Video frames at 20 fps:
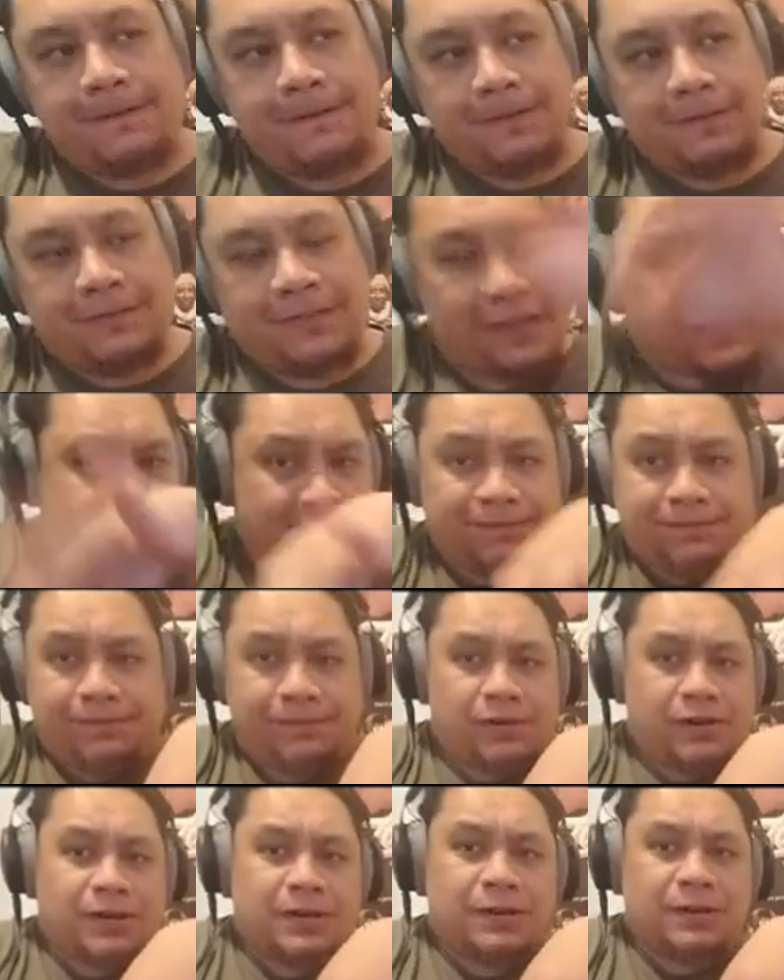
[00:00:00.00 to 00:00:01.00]
Now the
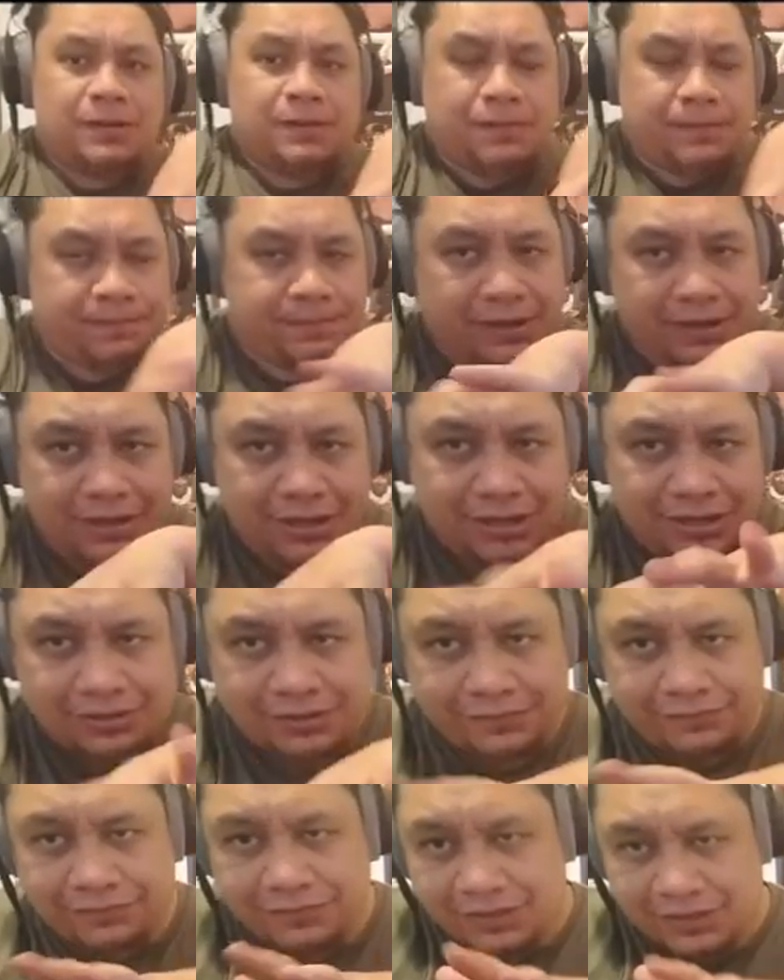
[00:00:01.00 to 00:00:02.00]
final part
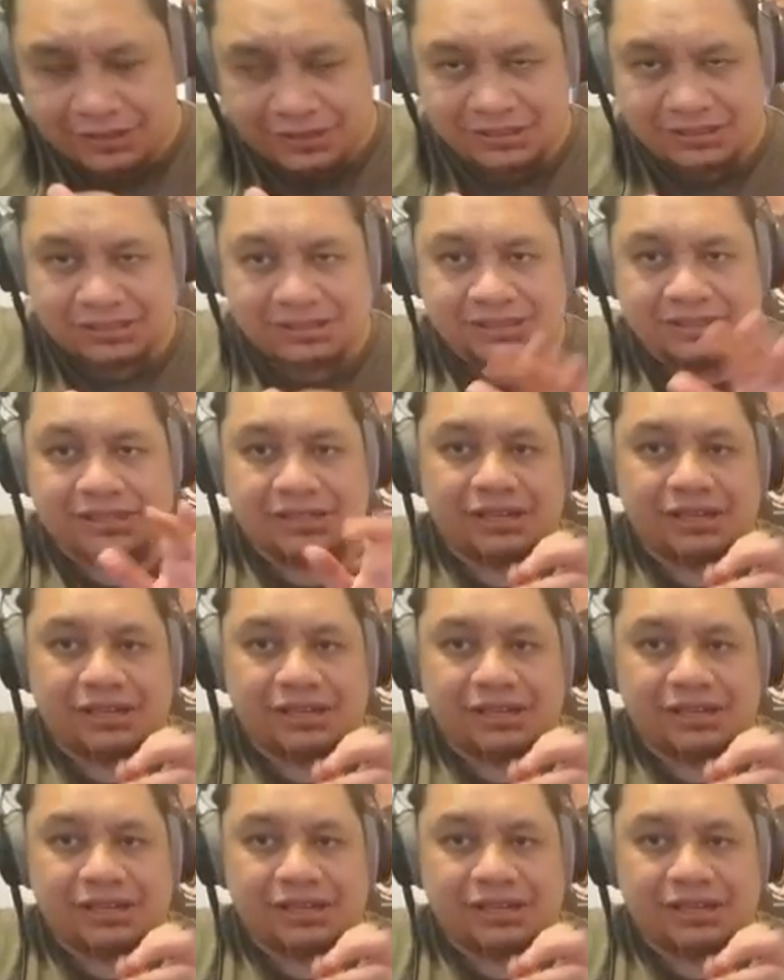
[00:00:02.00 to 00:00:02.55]
of this,